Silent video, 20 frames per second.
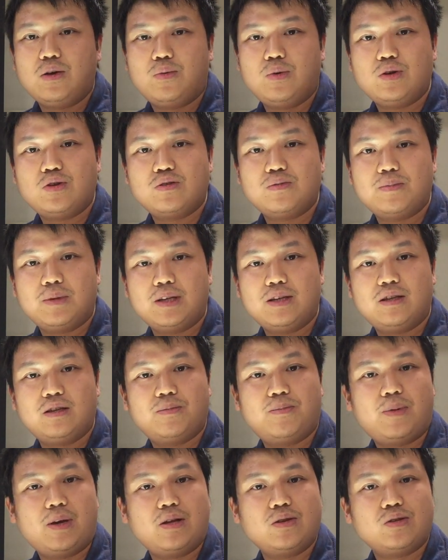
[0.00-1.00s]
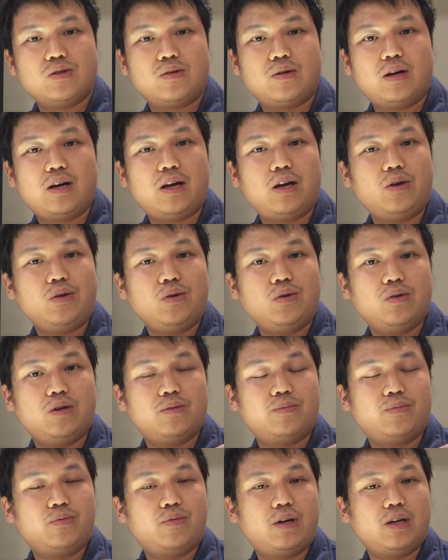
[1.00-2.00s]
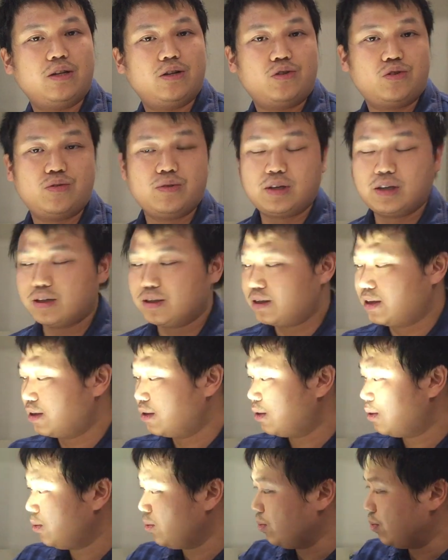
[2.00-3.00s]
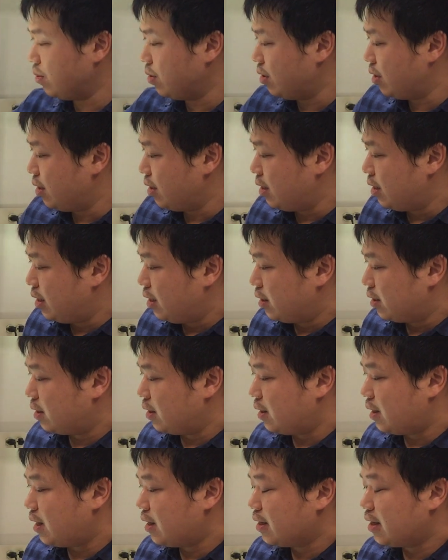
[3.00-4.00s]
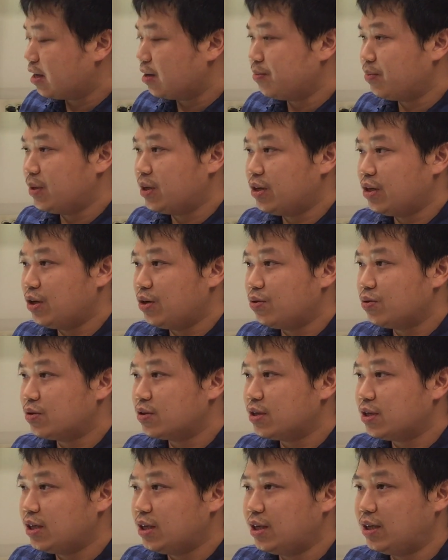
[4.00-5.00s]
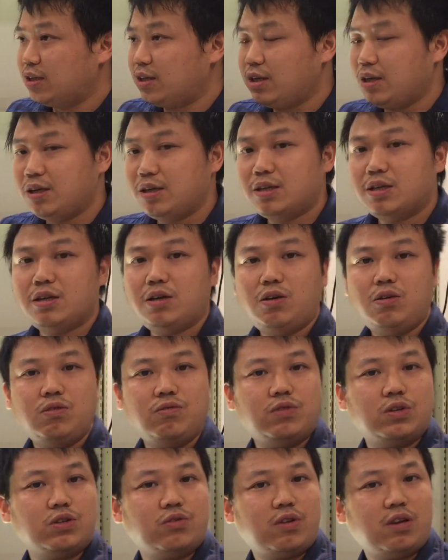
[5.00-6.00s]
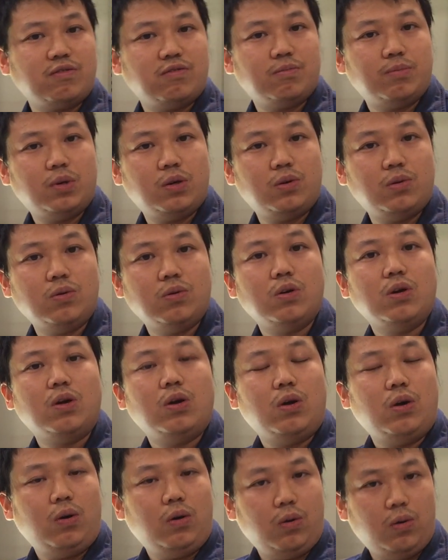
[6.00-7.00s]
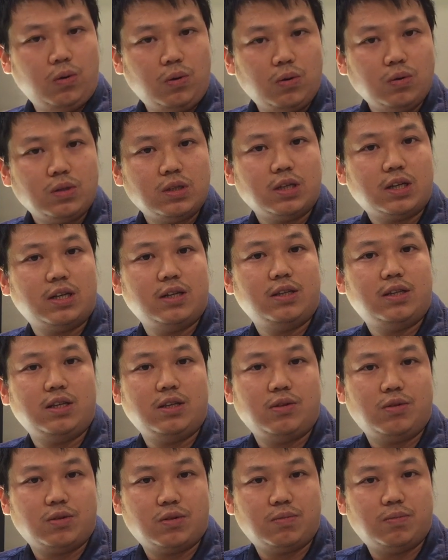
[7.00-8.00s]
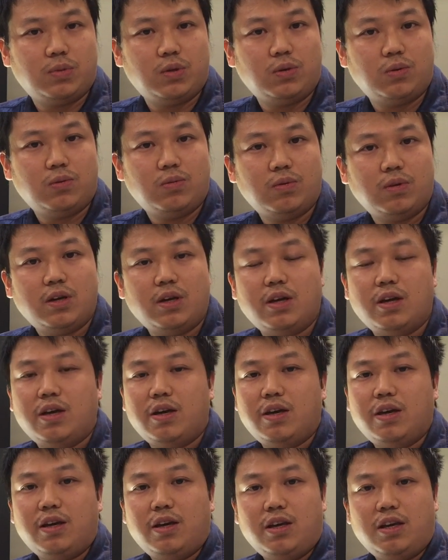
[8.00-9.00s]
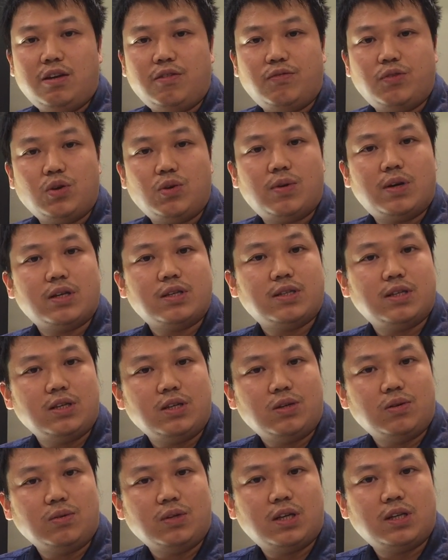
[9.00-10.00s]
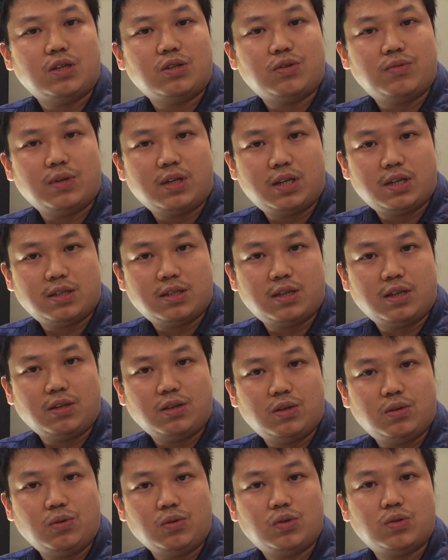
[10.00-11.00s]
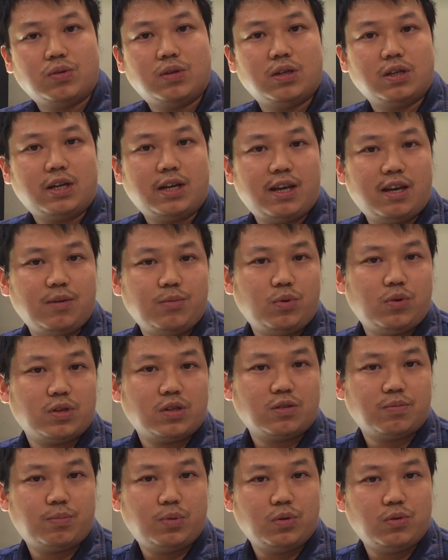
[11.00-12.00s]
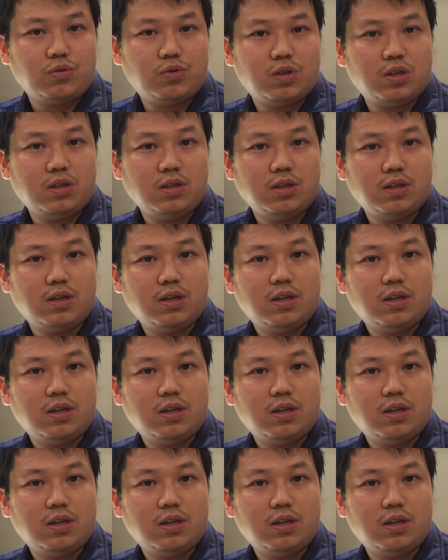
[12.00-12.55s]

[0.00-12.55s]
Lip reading: which means depends on how you apply the trigger signal, the light can be used in either overdrive mode or the continuous mode. If you are synchronize the trigger signal to the camera exposure,